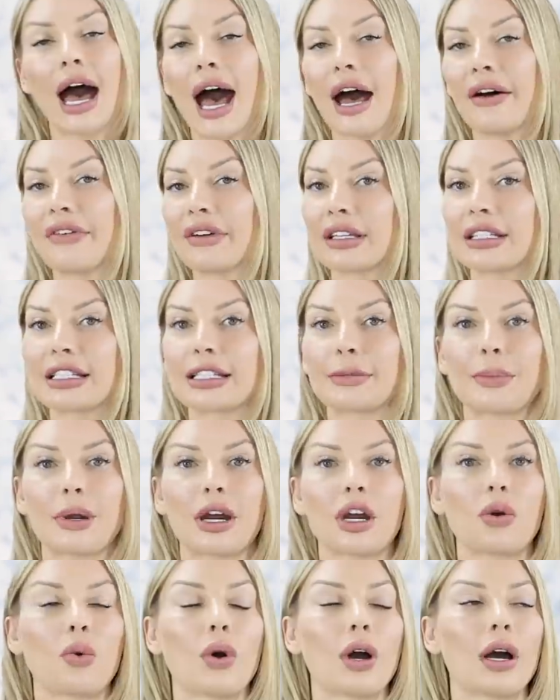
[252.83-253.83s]
Having a
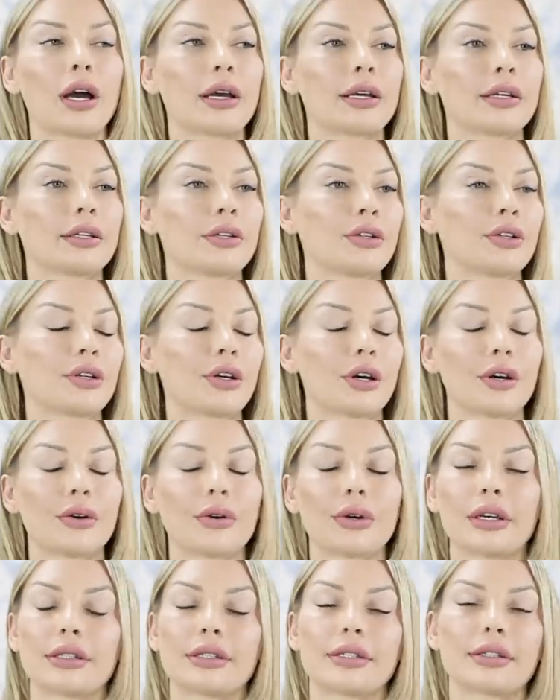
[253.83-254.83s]
spare one, you know,
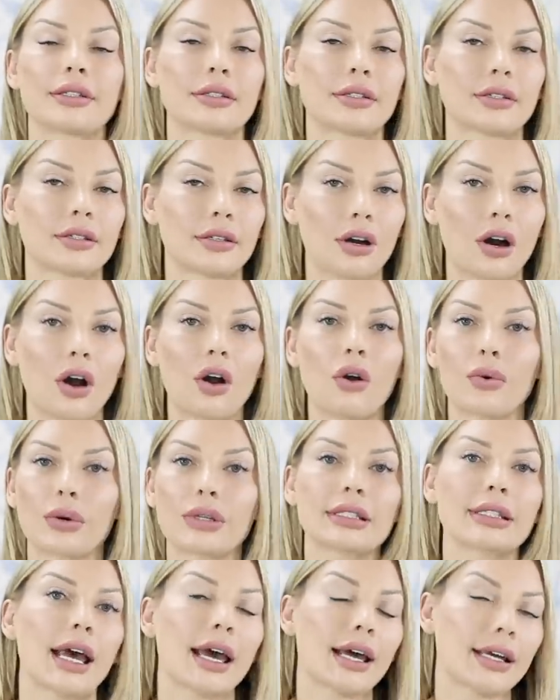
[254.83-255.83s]
it's
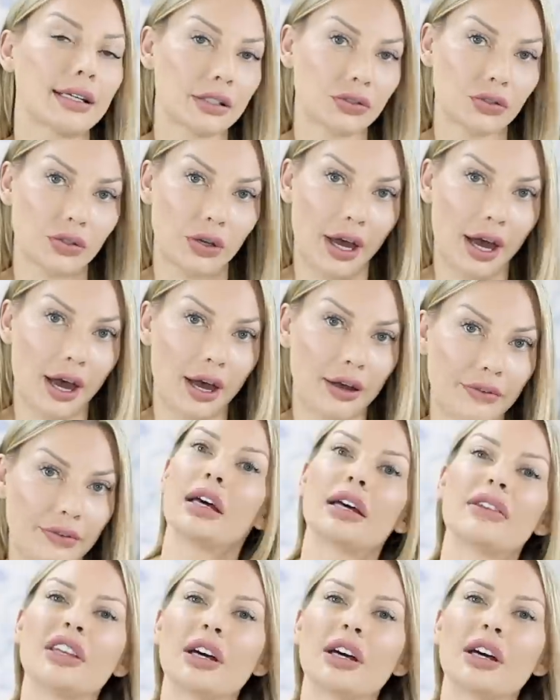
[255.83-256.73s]
always handy to have.